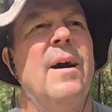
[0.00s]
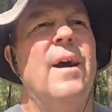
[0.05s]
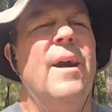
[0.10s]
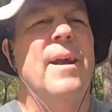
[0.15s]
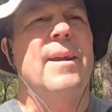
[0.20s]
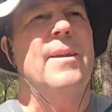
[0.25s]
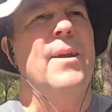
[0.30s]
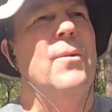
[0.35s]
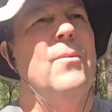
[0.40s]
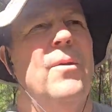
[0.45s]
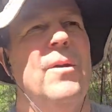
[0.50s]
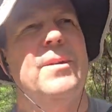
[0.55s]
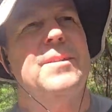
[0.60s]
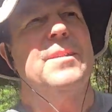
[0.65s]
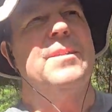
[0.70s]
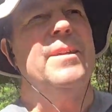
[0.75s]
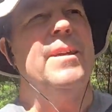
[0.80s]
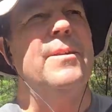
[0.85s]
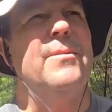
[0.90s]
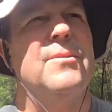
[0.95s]
Like, I want to
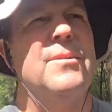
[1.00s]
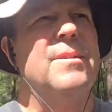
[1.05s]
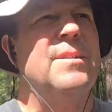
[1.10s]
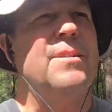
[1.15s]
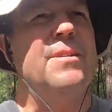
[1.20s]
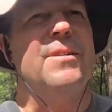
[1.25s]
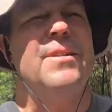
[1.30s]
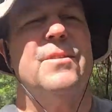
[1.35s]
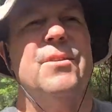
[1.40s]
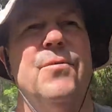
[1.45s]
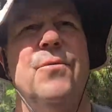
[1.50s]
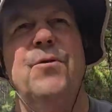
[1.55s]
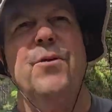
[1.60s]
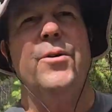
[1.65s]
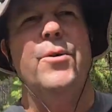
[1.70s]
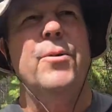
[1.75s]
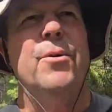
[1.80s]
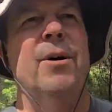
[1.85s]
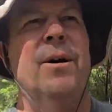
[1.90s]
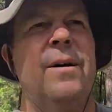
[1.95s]
say it was just a
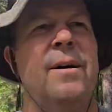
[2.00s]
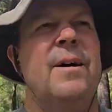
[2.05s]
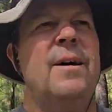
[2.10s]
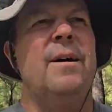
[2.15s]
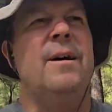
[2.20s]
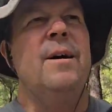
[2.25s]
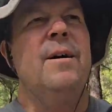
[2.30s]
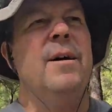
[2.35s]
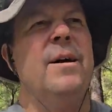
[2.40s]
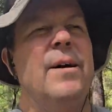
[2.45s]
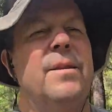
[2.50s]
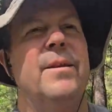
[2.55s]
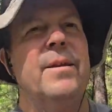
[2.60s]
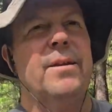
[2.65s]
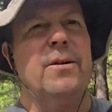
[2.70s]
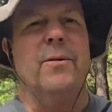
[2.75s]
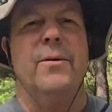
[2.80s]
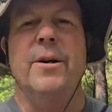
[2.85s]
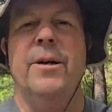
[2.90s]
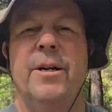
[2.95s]
few, and
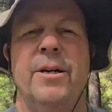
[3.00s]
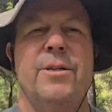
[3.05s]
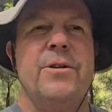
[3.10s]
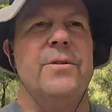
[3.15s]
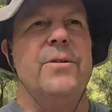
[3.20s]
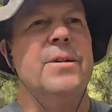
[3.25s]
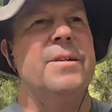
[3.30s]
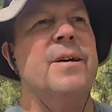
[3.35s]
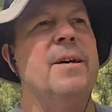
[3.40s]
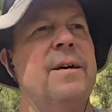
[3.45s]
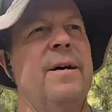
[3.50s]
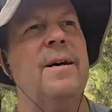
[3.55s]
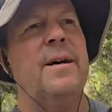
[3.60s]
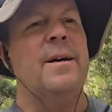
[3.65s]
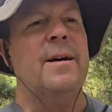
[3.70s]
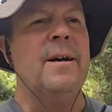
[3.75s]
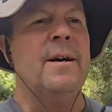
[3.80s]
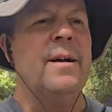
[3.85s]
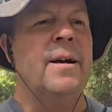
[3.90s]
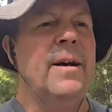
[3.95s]
then there were injuries,
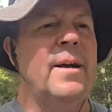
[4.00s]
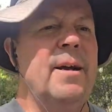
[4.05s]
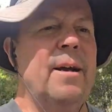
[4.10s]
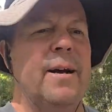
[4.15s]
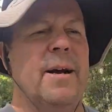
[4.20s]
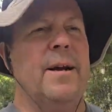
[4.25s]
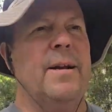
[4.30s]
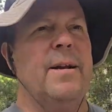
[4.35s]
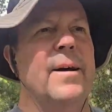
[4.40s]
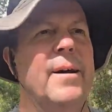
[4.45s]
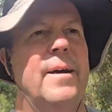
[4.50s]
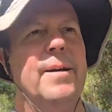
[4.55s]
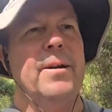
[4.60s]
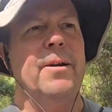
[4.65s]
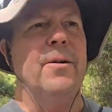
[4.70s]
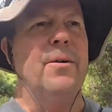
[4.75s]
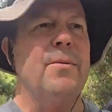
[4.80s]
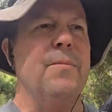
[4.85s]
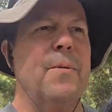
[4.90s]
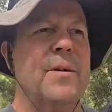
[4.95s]
and you
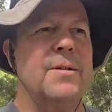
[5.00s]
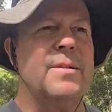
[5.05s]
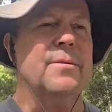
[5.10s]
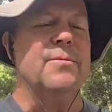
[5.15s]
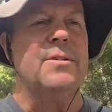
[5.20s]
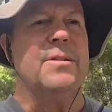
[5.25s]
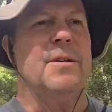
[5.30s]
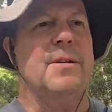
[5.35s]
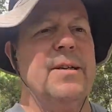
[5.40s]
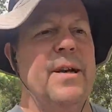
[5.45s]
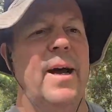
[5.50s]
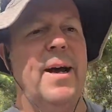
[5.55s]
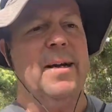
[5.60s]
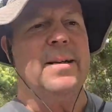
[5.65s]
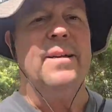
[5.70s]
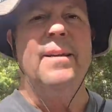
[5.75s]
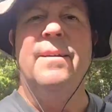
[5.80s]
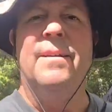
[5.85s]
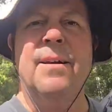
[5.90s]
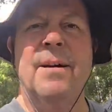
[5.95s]
know, because it was
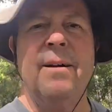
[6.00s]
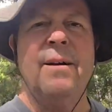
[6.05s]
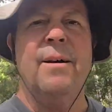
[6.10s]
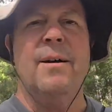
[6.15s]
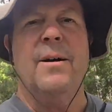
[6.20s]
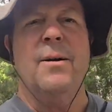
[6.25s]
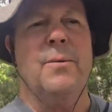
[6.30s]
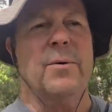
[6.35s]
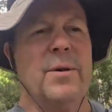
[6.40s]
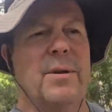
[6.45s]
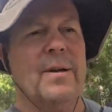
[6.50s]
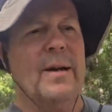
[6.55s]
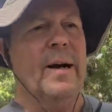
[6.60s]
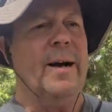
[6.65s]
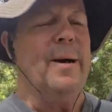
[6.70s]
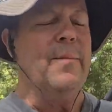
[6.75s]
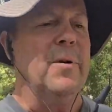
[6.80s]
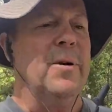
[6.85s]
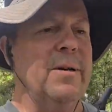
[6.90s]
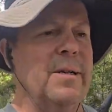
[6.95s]
attacked with the
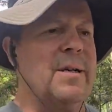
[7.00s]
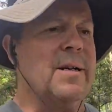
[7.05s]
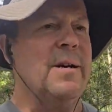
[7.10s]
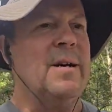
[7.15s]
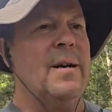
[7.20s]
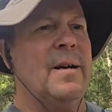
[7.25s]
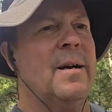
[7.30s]
HIMARS.